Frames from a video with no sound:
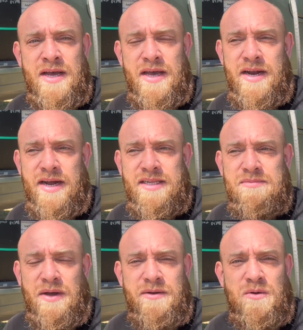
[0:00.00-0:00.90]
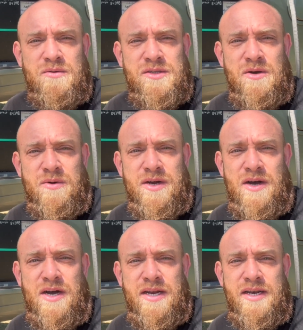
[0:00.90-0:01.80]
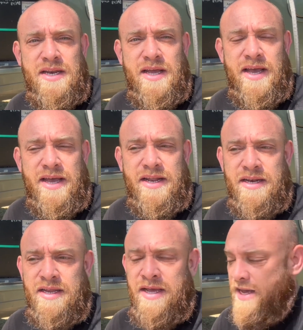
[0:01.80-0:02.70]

and I explained what was going on and